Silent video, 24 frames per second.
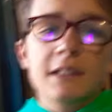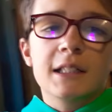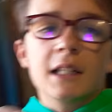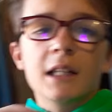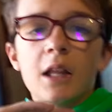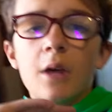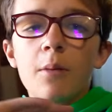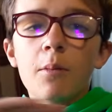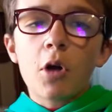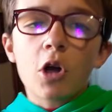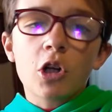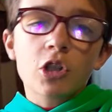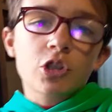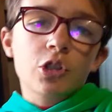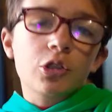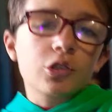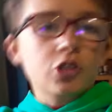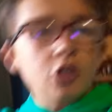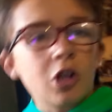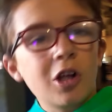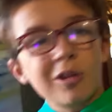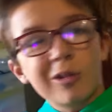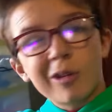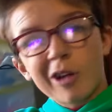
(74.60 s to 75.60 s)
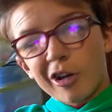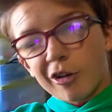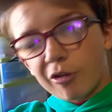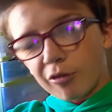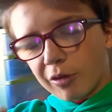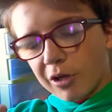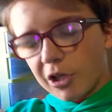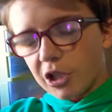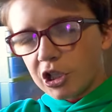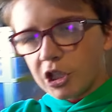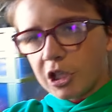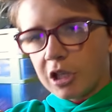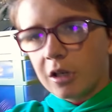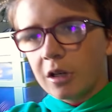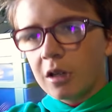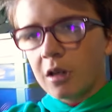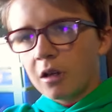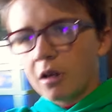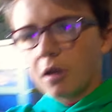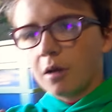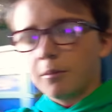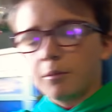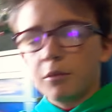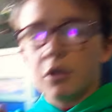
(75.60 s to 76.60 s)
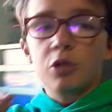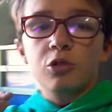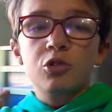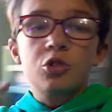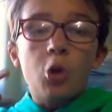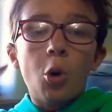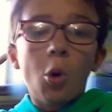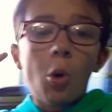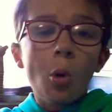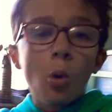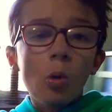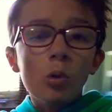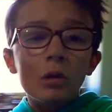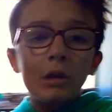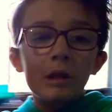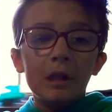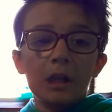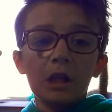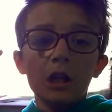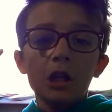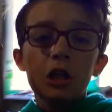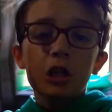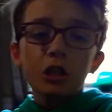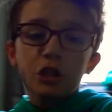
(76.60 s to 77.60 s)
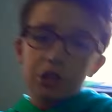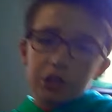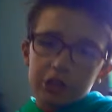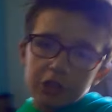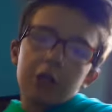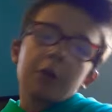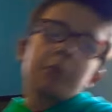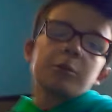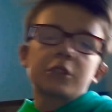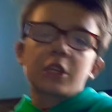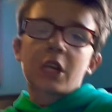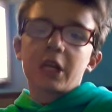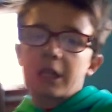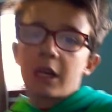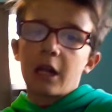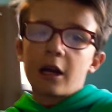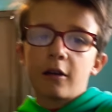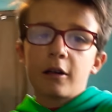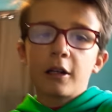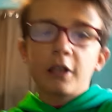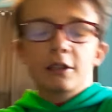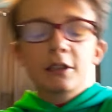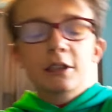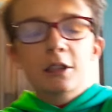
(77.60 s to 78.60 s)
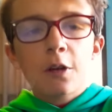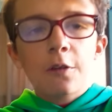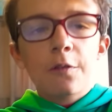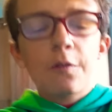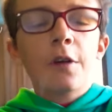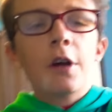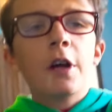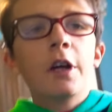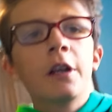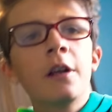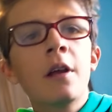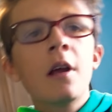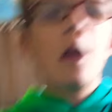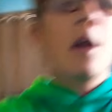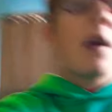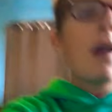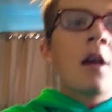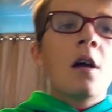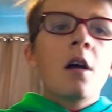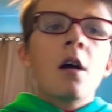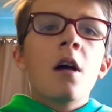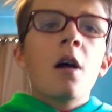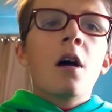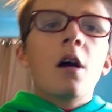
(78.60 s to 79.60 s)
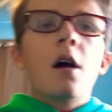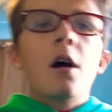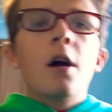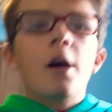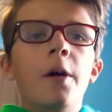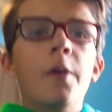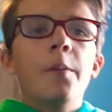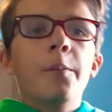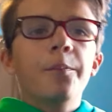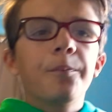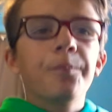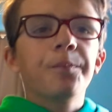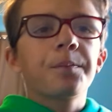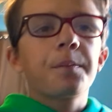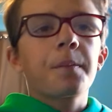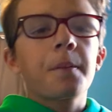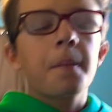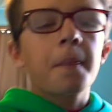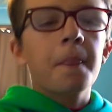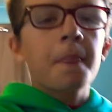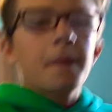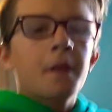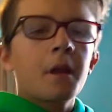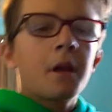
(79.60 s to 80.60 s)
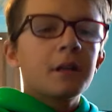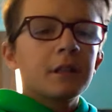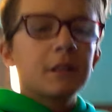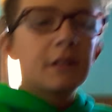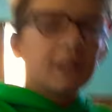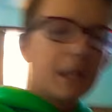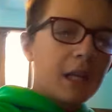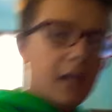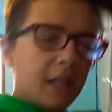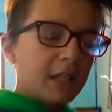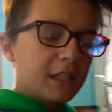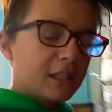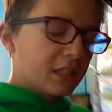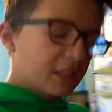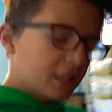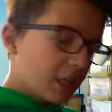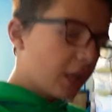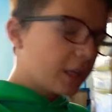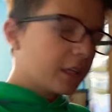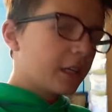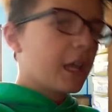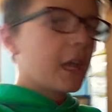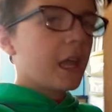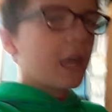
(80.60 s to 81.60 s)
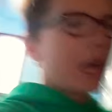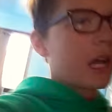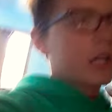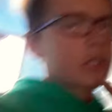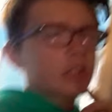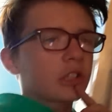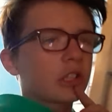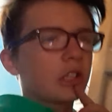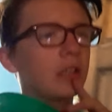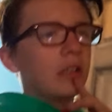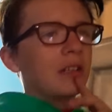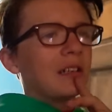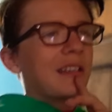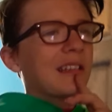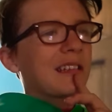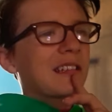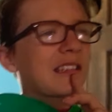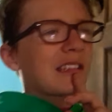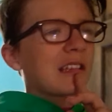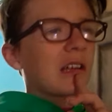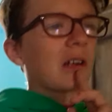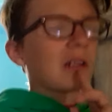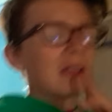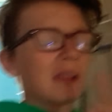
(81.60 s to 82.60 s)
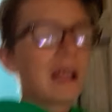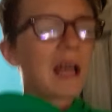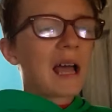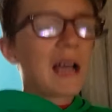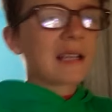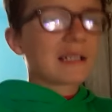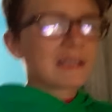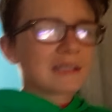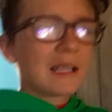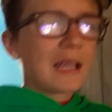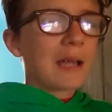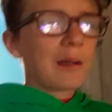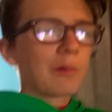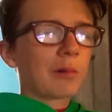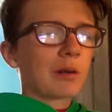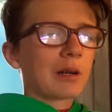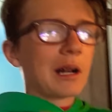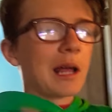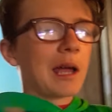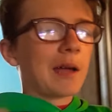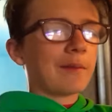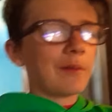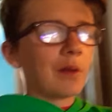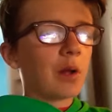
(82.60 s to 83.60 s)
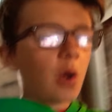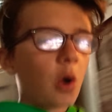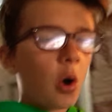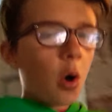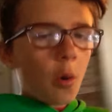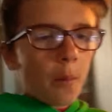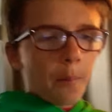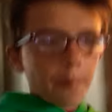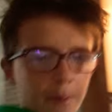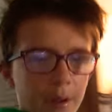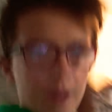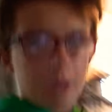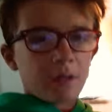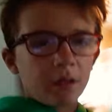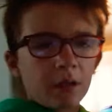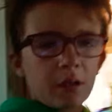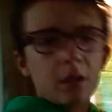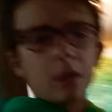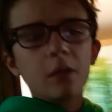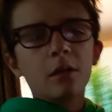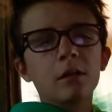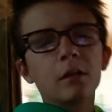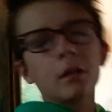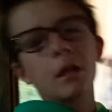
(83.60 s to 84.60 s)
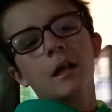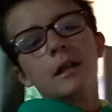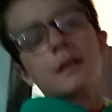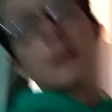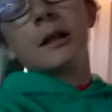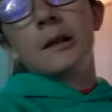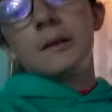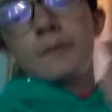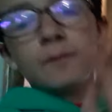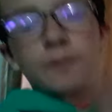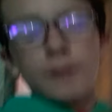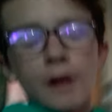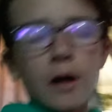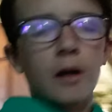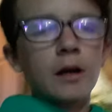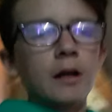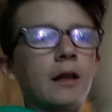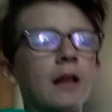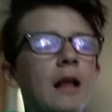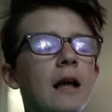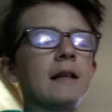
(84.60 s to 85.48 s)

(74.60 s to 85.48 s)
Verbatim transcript: is in the Montrose, Colorado region. Um, you totally should come check it out. It's so fun. Um, today's Sunday, actually, and this is our last day. We're going to have it open. Not the very